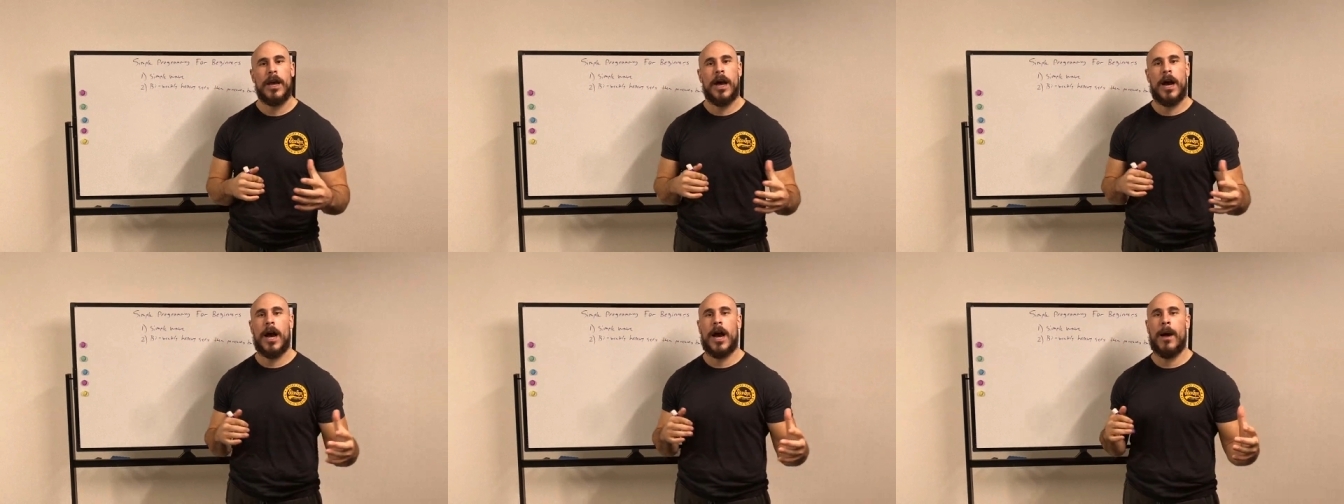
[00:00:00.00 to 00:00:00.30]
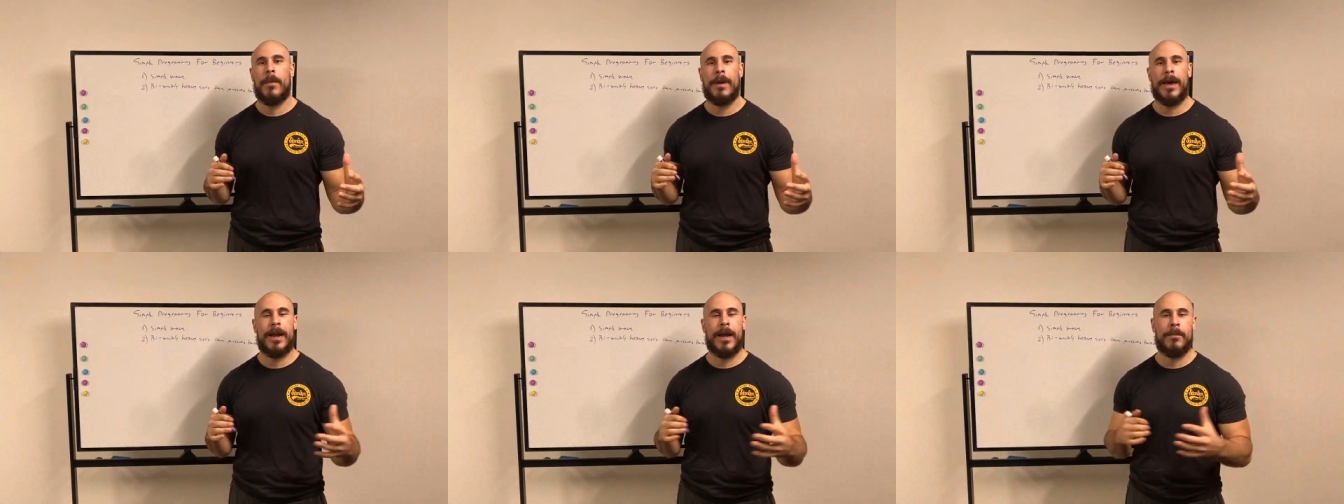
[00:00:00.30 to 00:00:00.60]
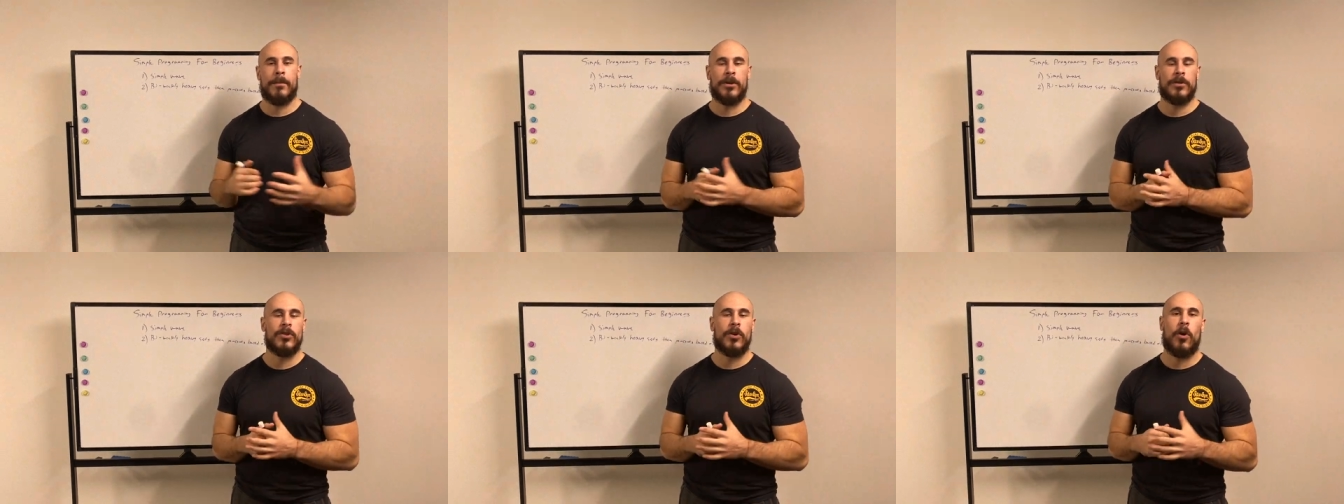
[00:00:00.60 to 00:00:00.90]
um, and I'm
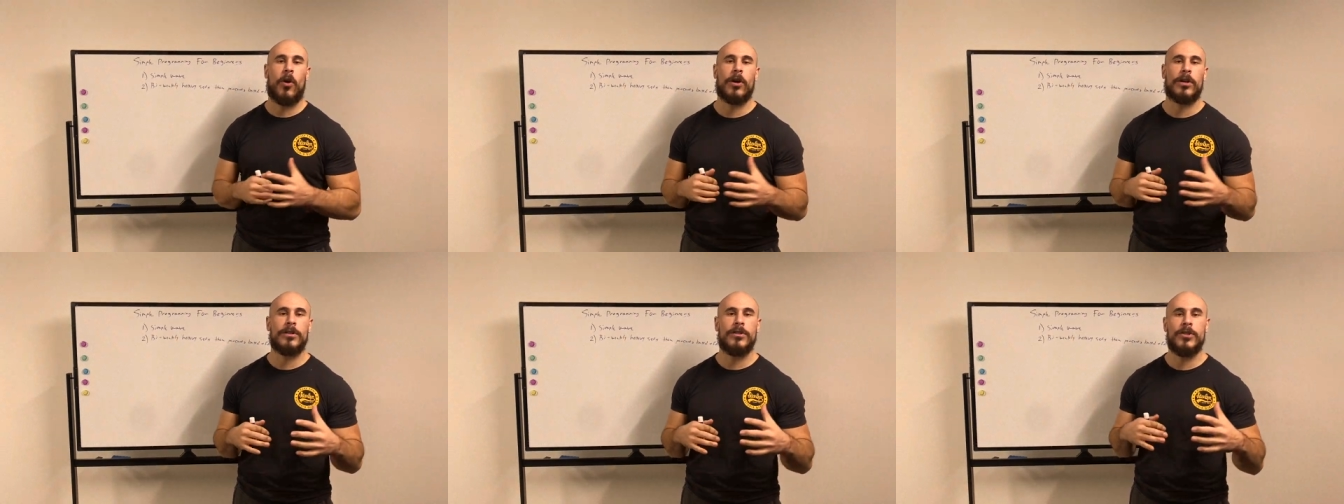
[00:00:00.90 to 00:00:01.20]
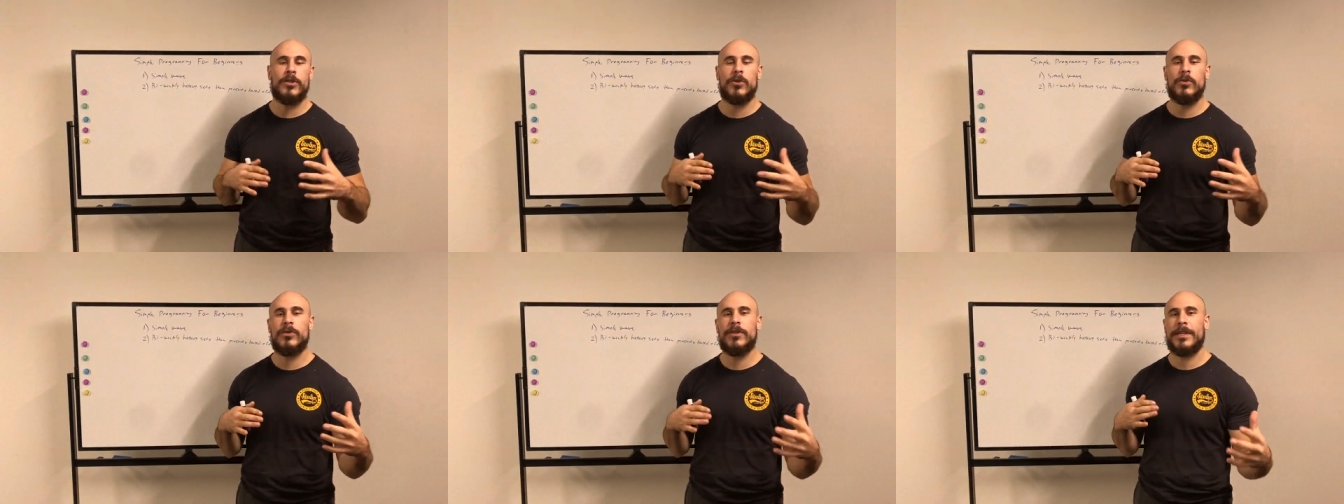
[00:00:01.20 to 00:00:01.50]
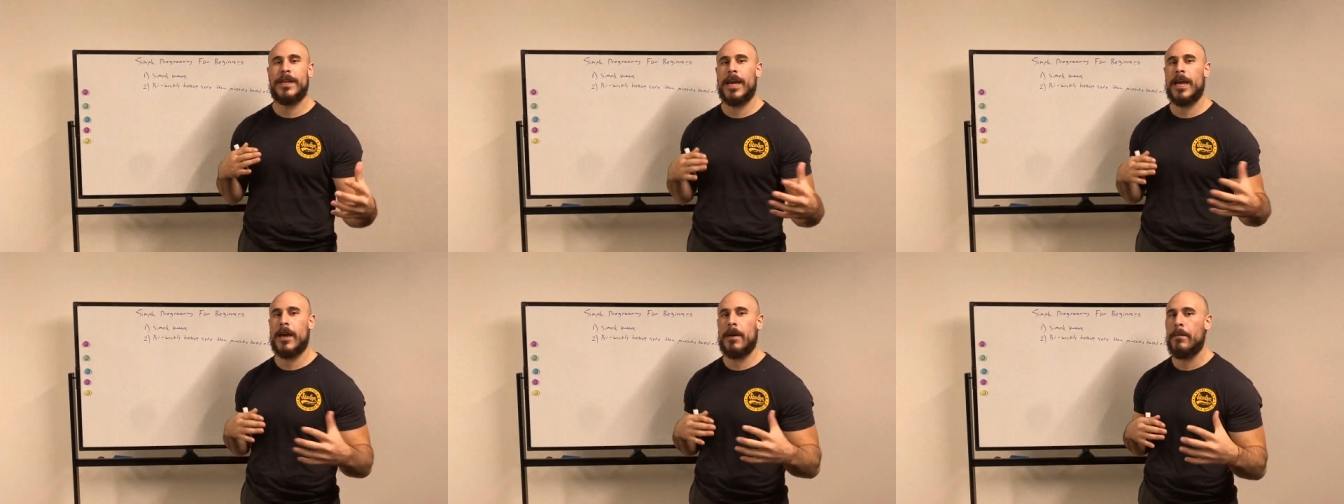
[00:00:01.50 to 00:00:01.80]
going to talk to you
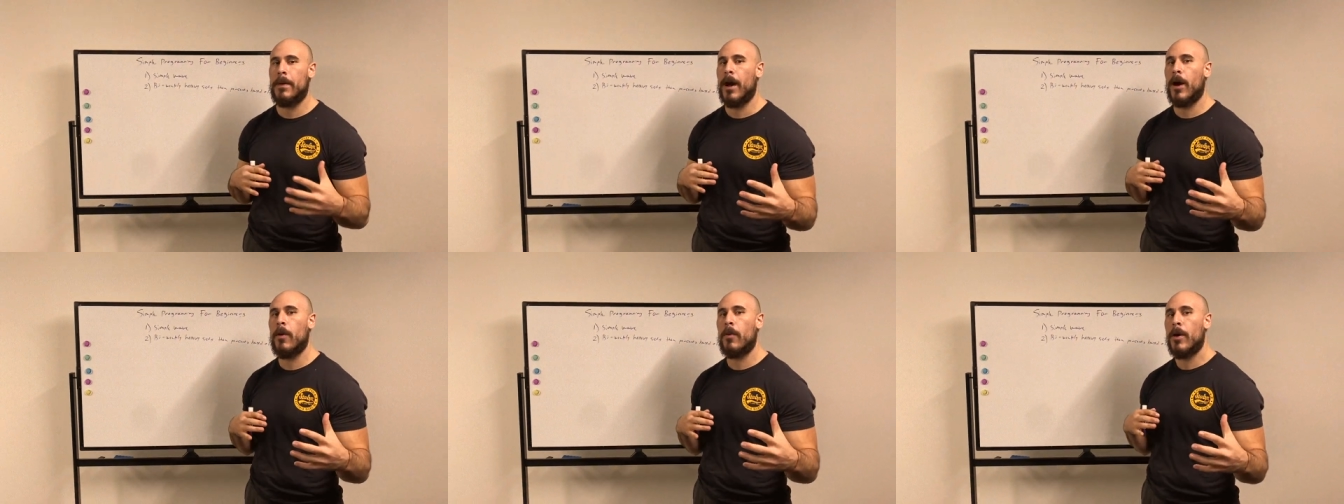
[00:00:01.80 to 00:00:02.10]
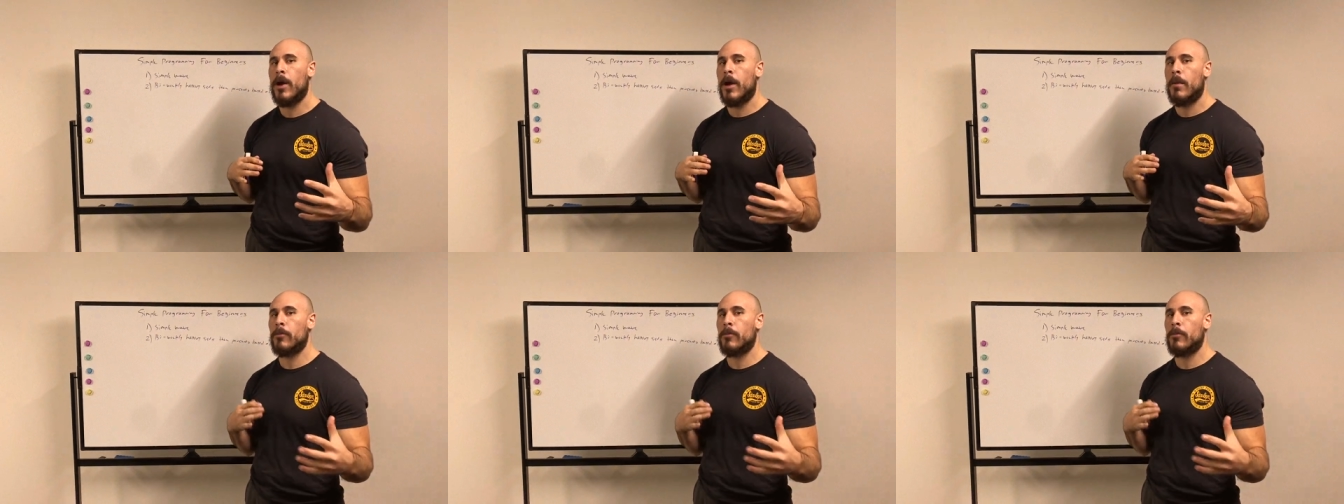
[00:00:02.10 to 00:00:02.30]
today about